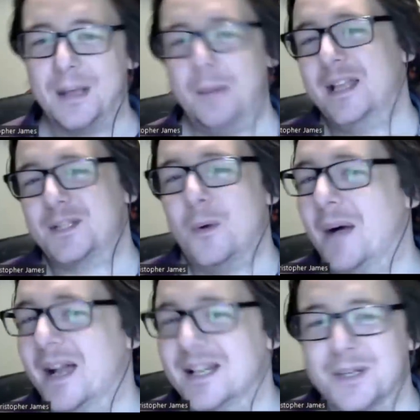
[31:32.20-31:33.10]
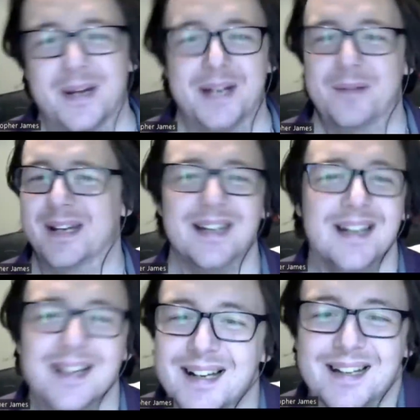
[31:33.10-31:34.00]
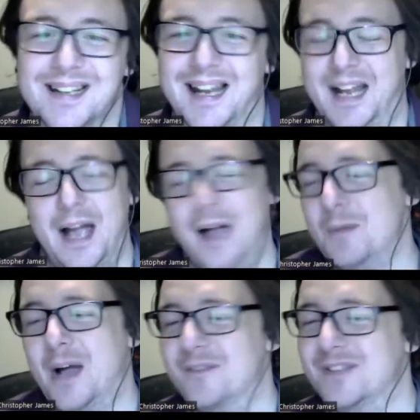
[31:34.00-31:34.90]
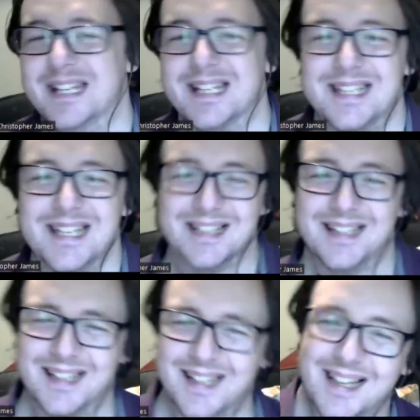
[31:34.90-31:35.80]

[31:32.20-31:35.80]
I mean, that's what yeah. mine do anyway. They're like, oh, I'm not having this. Run to do